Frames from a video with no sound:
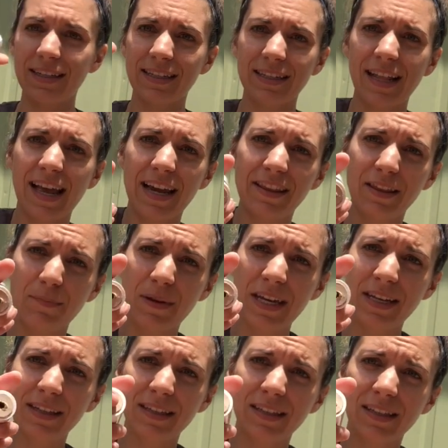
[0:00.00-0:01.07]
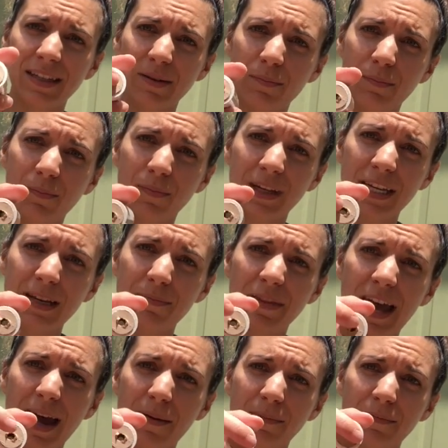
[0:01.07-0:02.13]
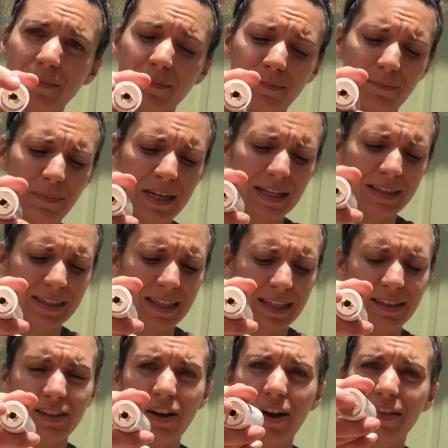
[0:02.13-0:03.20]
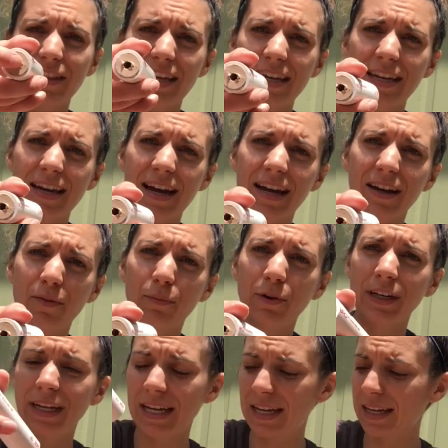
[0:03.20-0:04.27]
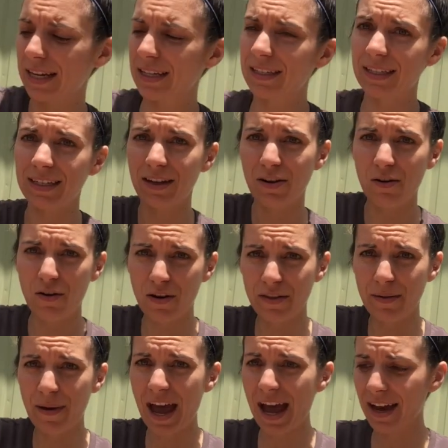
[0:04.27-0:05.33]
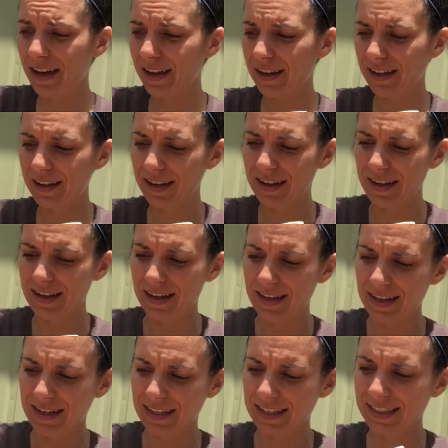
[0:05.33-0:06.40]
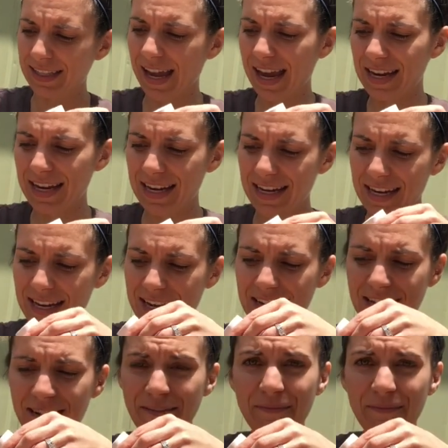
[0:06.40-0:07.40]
slide the piece, keep that piece that's got the wood in it on the back, slide it in,